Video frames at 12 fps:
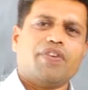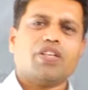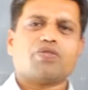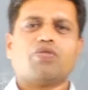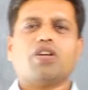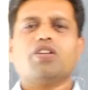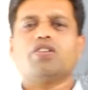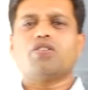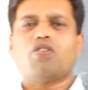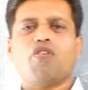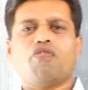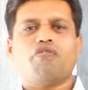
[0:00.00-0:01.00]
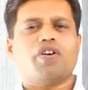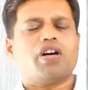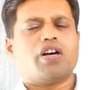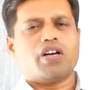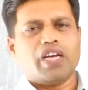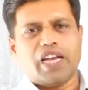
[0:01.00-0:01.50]
student of
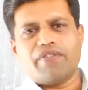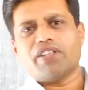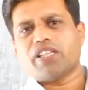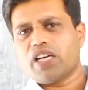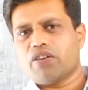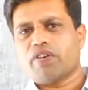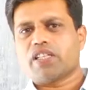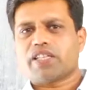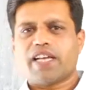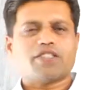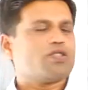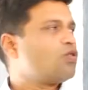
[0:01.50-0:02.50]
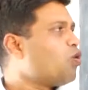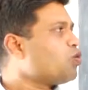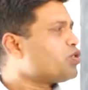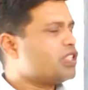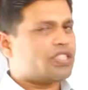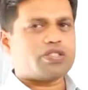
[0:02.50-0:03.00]
11th and 12th science
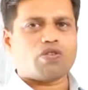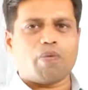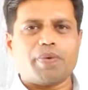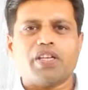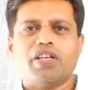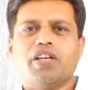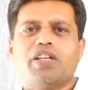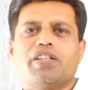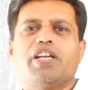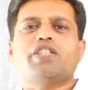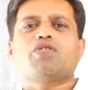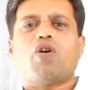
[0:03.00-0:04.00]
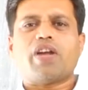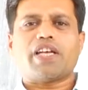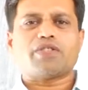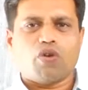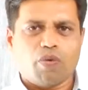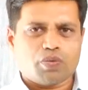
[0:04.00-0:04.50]
knows this topic, that is called
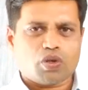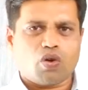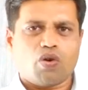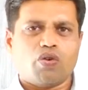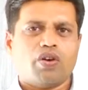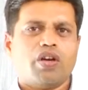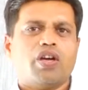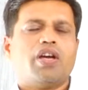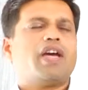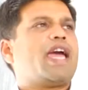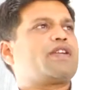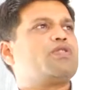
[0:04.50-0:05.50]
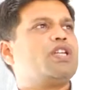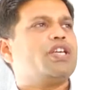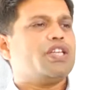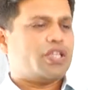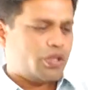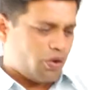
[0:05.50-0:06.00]
as Ohm's law.
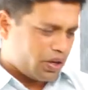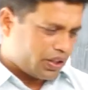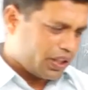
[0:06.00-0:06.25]
Actually, you are